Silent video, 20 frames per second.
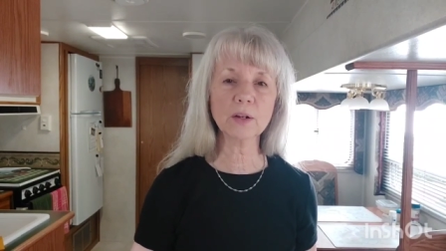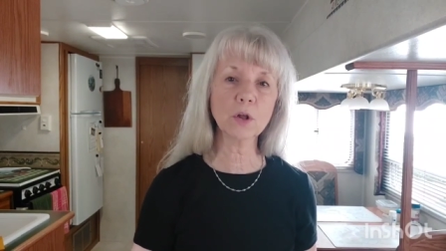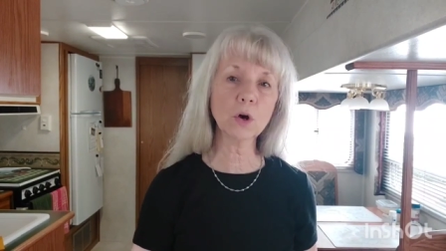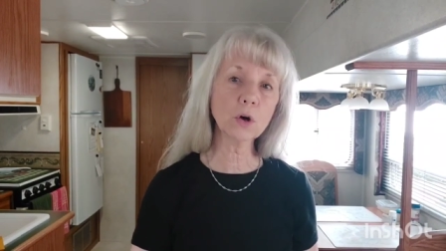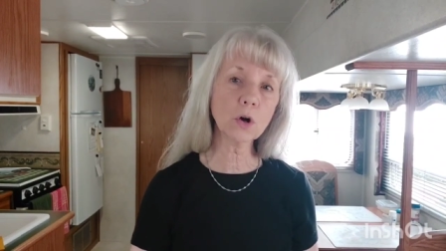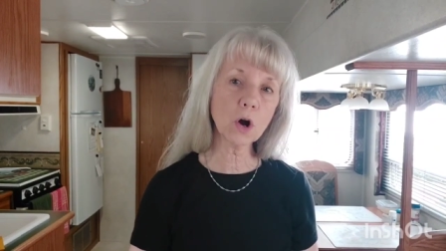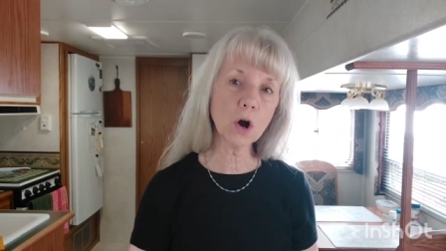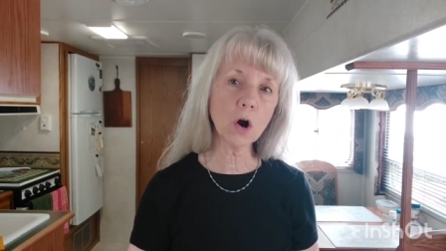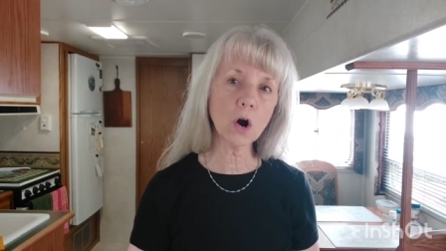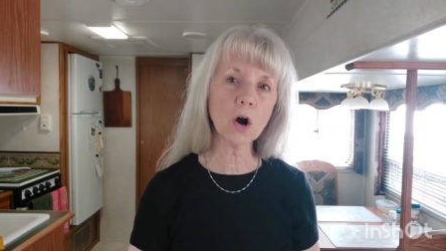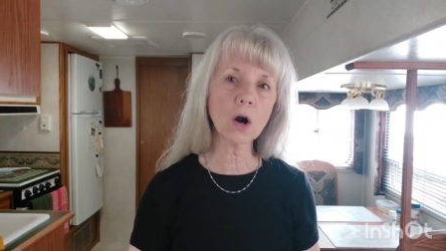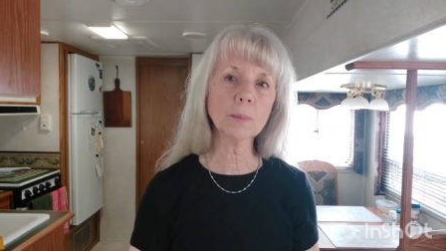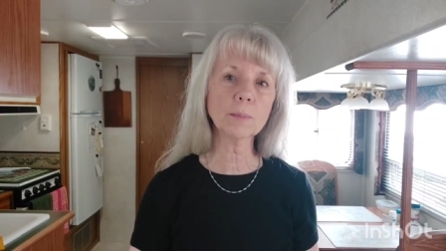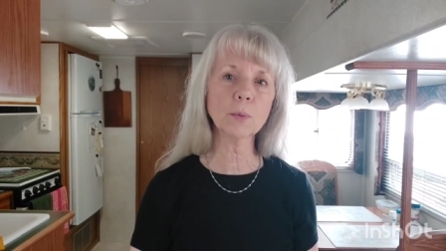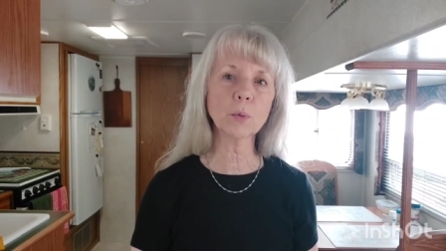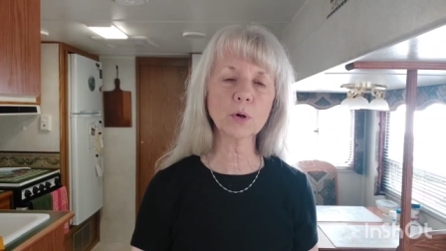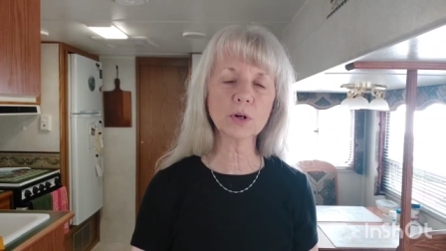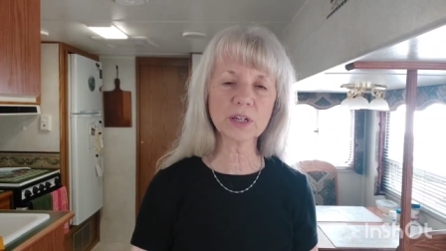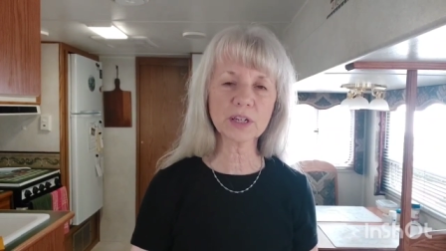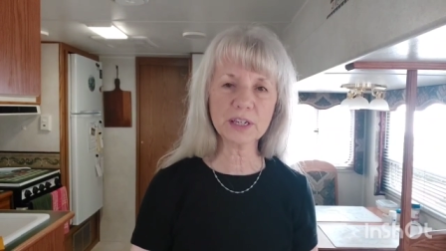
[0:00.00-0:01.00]
low carb
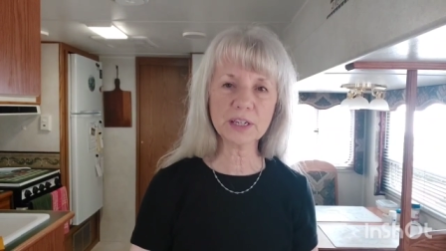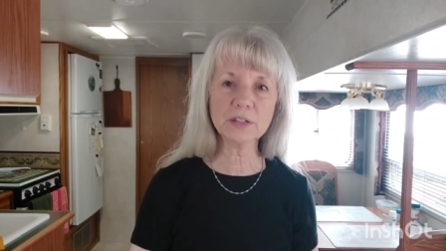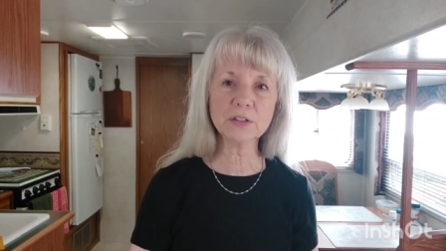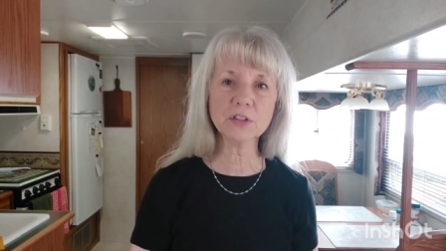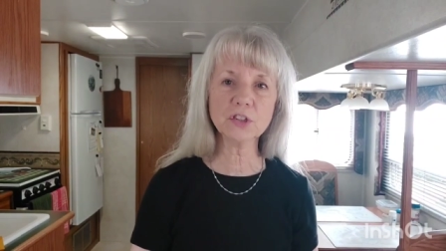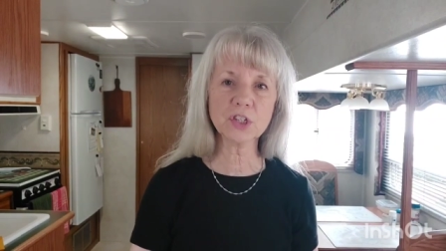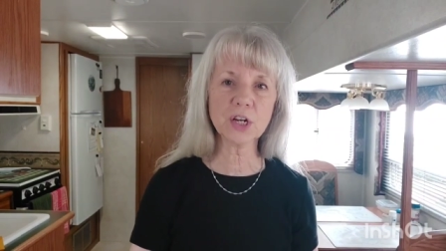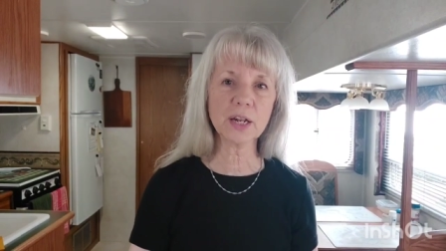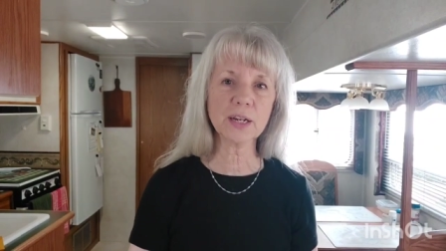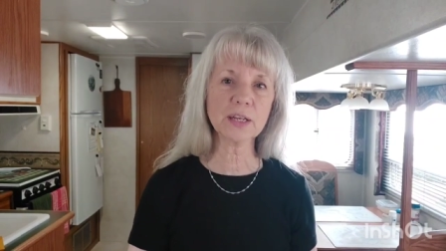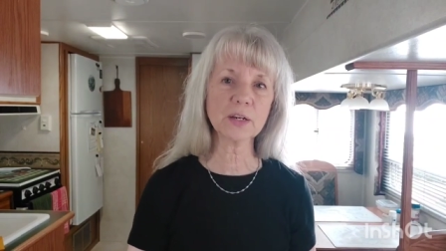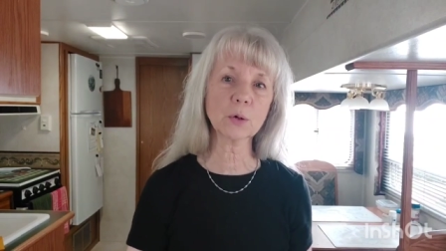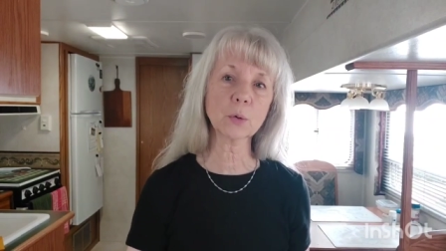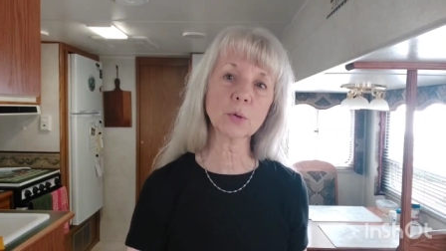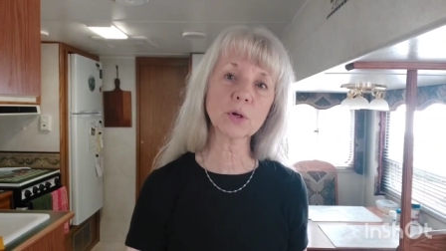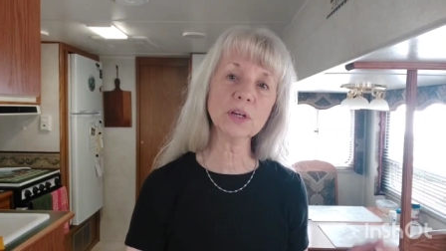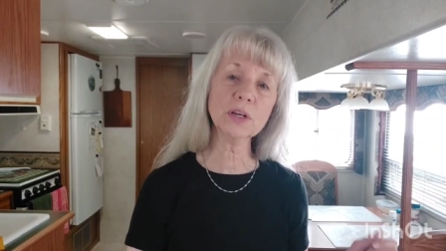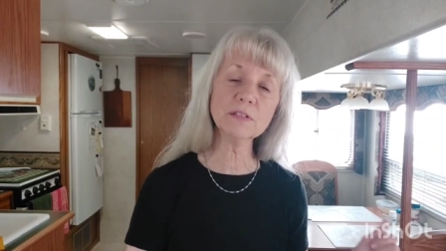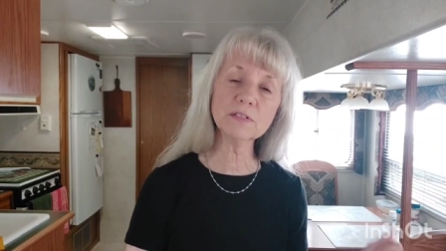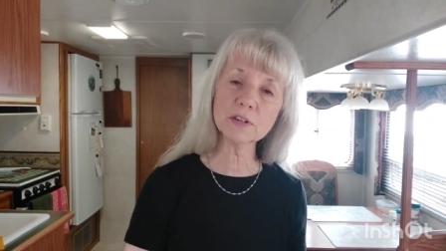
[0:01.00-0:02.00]
or ketogenic
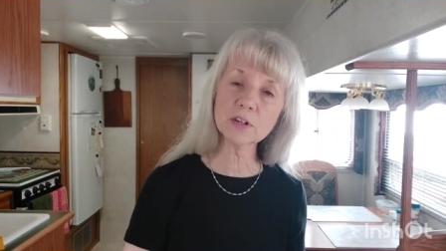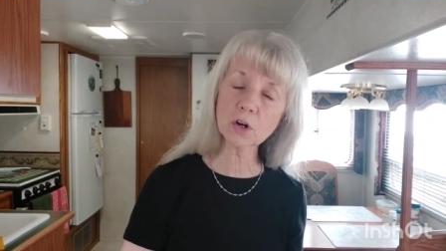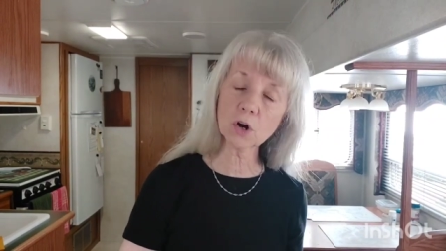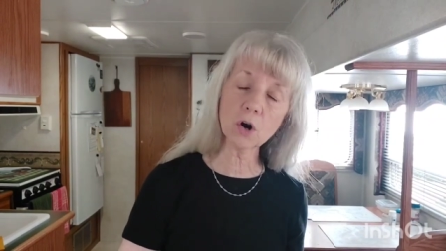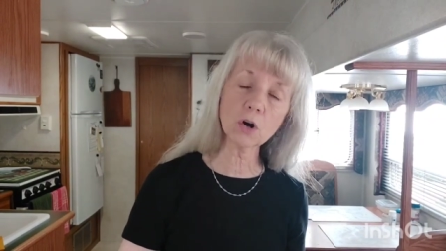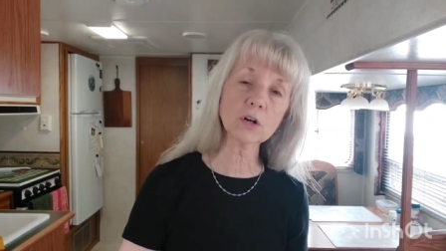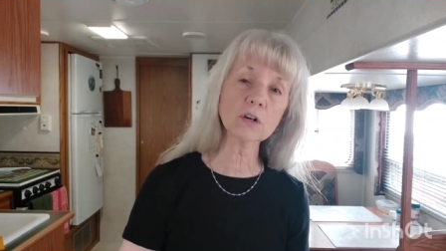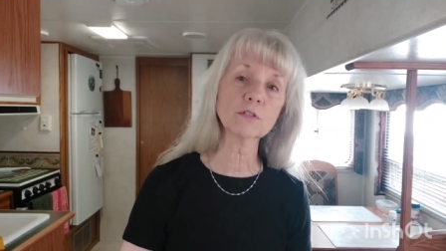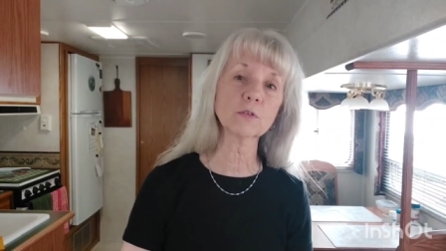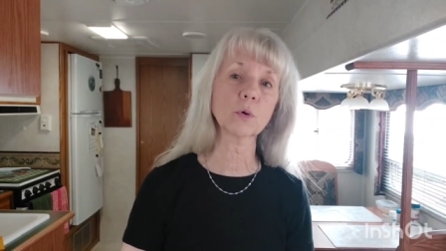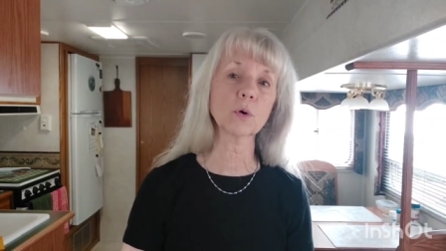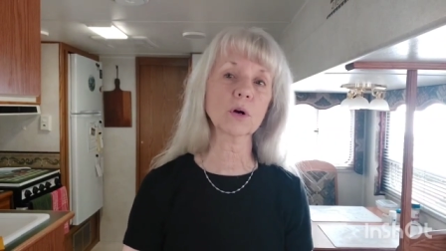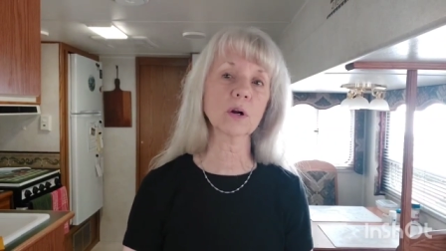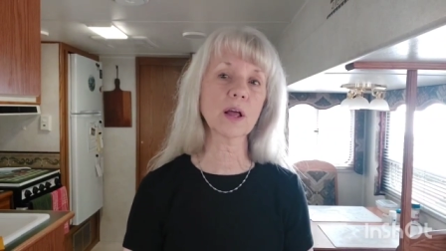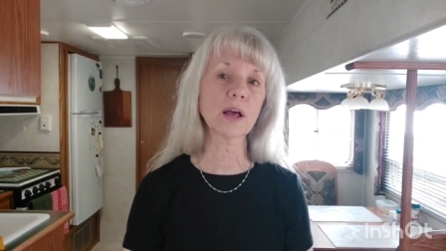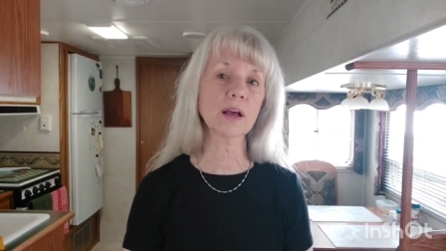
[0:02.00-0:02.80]
or even a carnivore